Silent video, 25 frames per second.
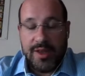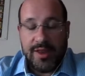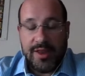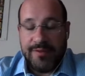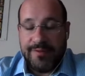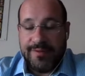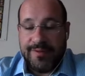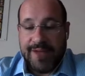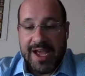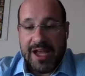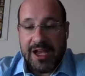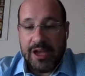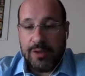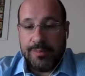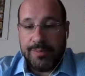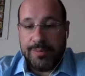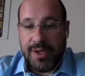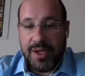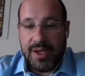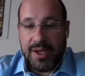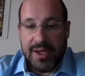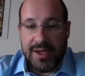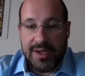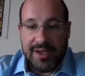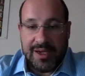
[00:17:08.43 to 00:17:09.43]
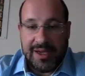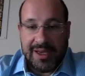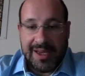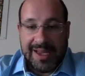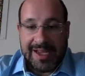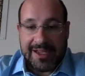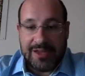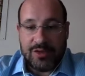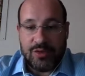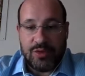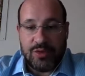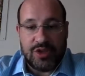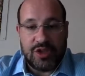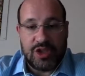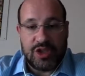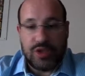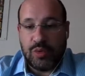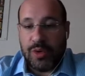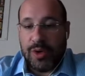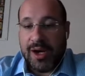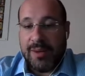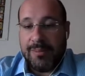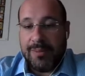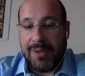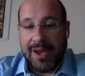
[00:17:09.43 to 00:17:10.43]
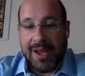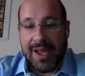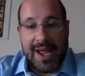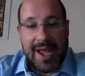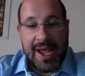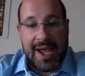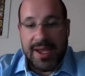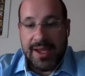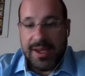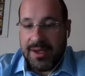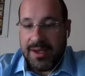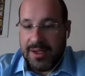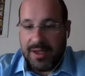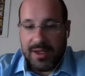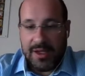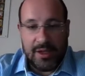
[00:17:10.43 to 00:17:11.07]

develop an electric tram line